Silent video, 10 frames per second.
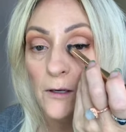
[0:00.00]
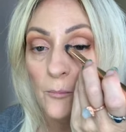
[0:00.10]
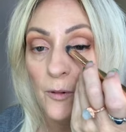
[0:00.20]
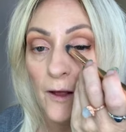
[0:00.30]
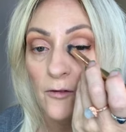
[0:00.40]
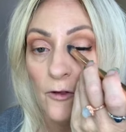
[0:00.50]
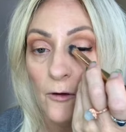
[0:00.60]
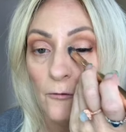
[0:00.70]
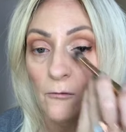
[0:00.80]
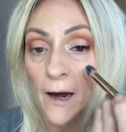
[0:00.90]
to place
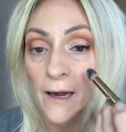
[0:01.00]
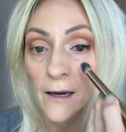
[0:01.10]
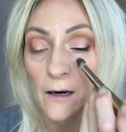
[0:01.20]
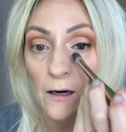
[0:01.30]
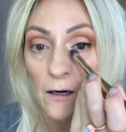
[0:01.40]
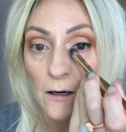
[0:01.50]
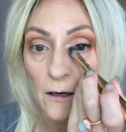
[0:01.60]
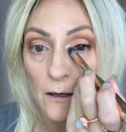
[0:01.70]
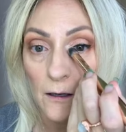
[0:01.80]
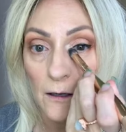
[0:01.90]
it right here,
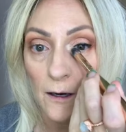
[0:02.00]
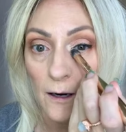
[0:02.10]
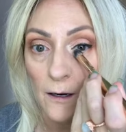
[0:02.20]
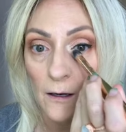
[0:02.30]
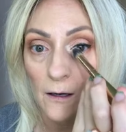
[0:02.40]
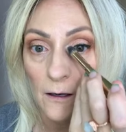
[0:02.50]
okay?